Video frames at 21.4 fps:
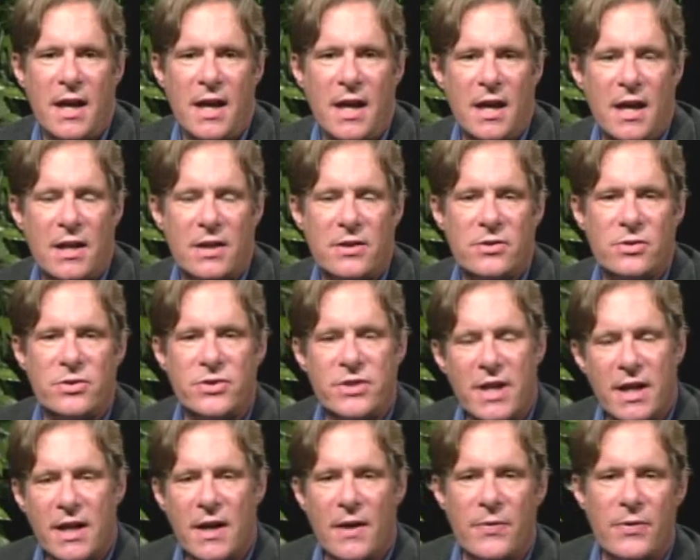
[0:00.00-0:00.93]
And do
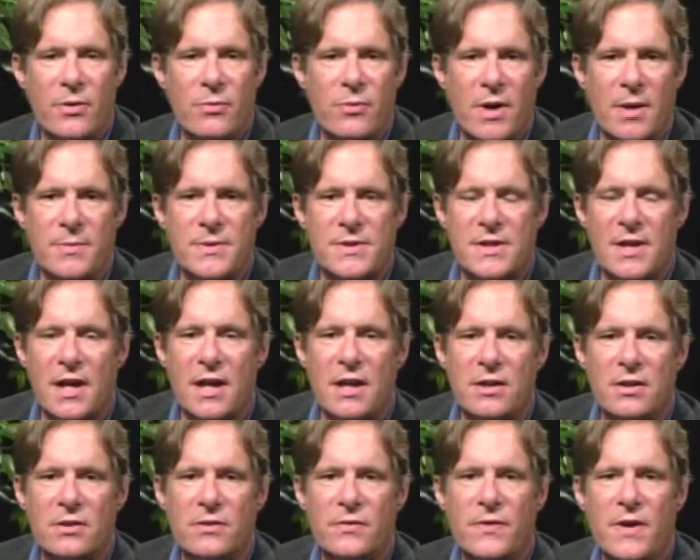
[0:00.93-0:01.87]
check out the
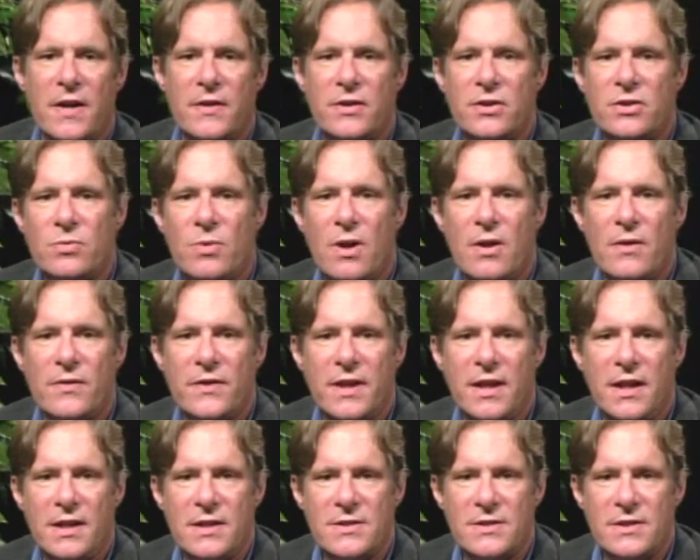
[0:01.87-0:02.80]
website. You'll find the 12
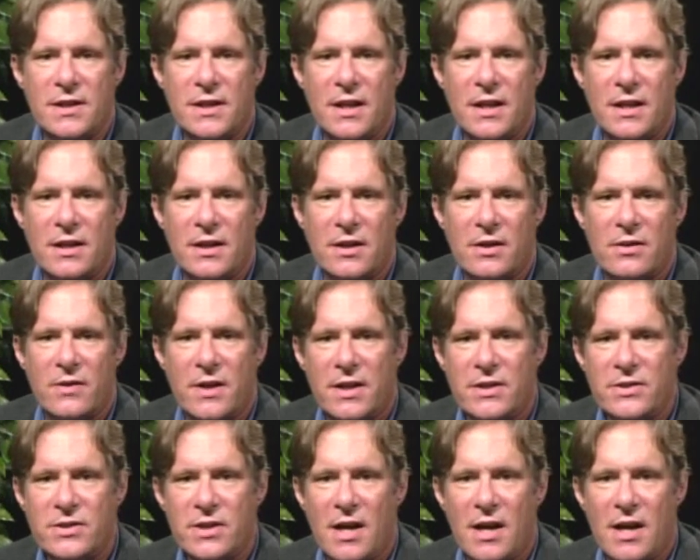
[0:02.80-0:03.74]
keys to getting a
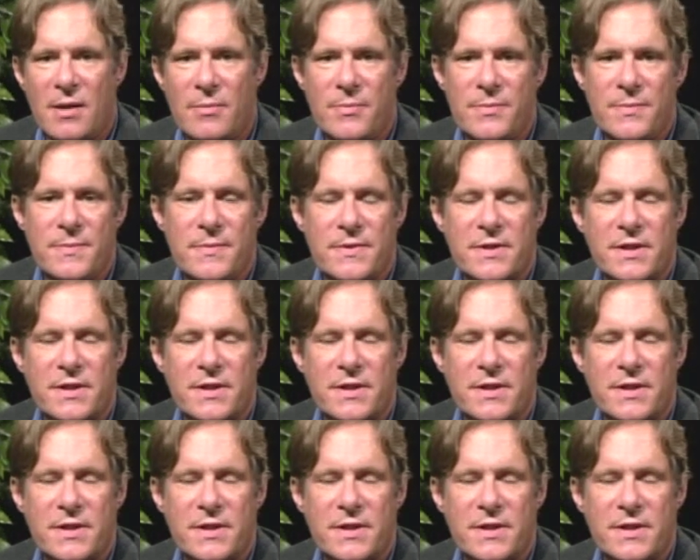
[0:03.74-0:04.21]
great job.